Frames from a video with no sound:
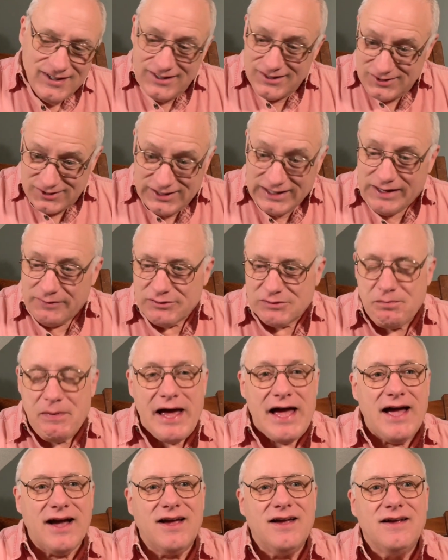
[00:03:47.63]
She comes
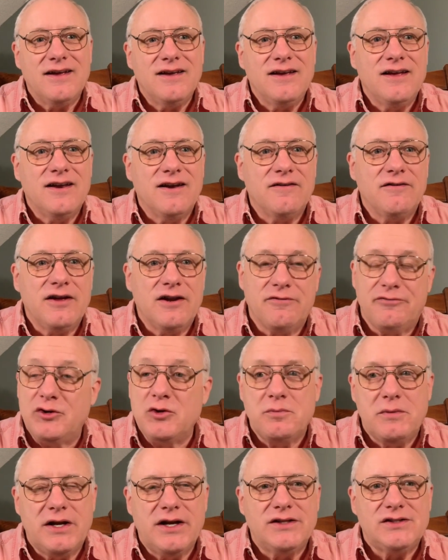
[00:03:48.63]
back in a few
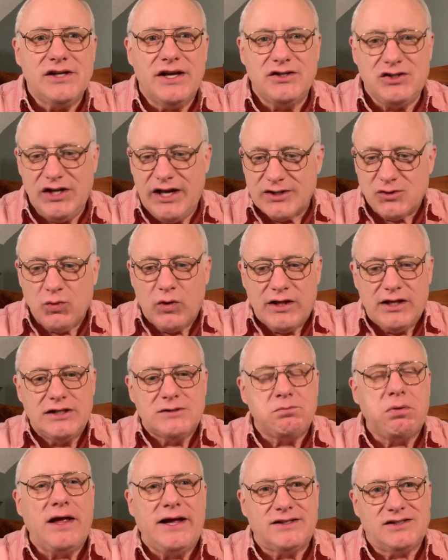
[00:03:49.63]
minutes, and she has one of these
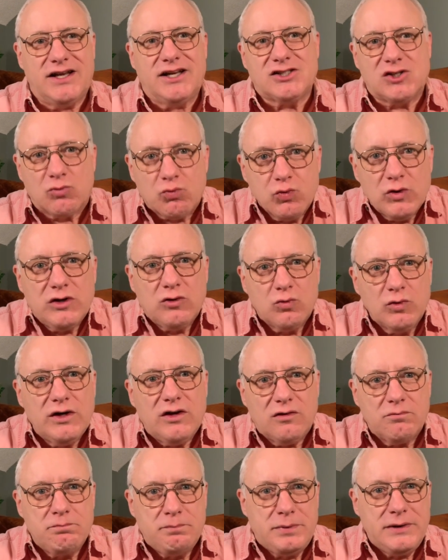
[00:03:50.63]
plates, and it's a
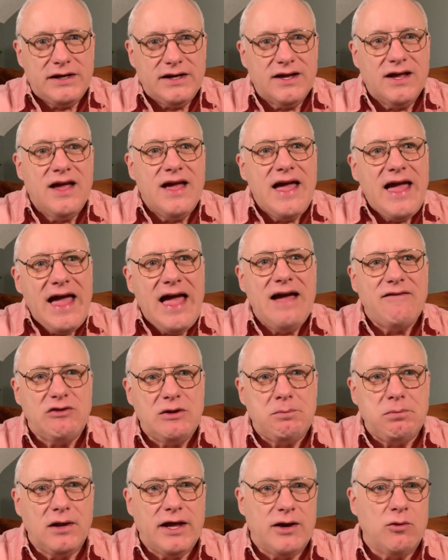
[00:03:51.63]
real big, heavy
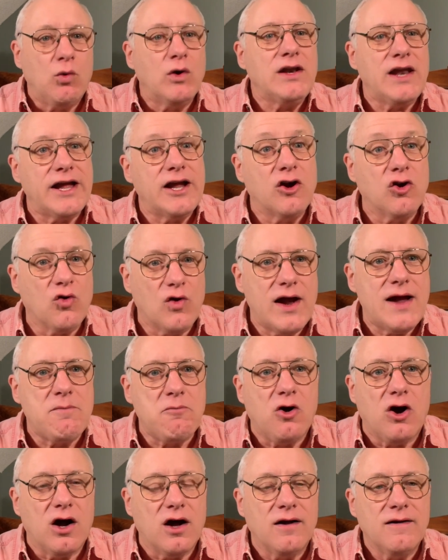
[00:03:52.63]
plate, one like
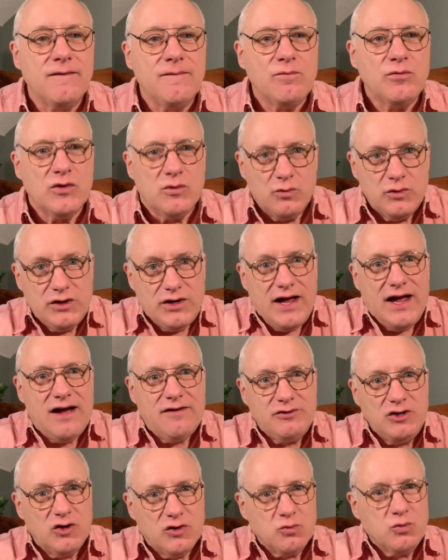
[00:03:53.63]
grandma we'd
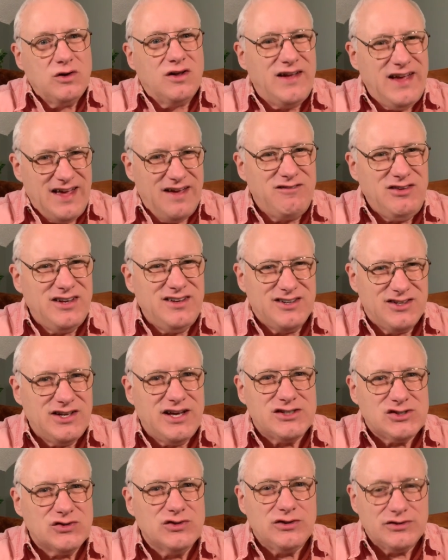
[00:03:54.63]
have, you know, real heavy
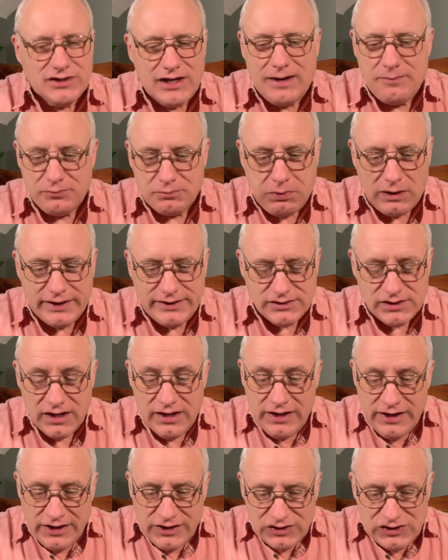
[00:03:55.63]
industrial type plates.
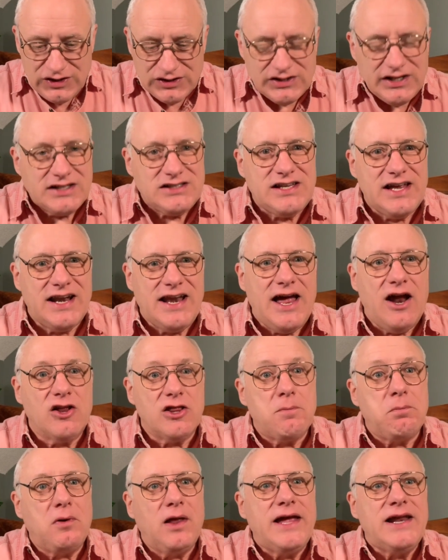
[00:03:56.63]
She sets that down, and
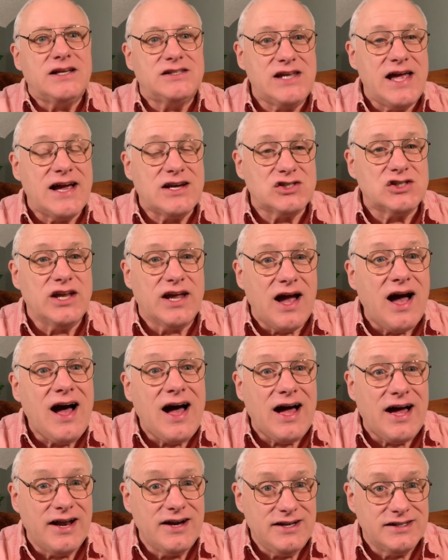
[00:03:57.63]
the plate is actually
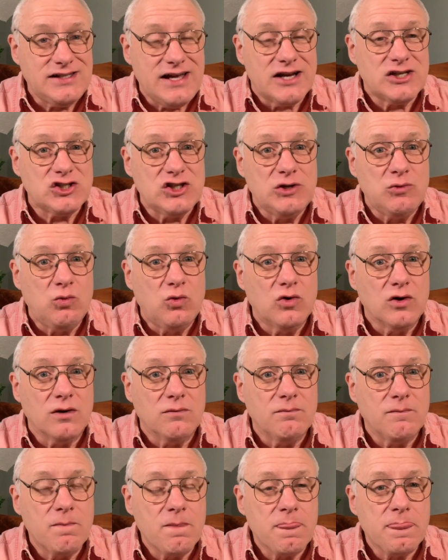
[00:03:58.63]
hot. It's actually warm.
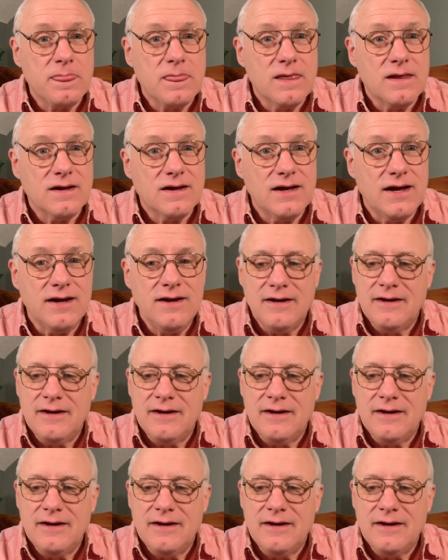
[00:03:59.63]
Okay.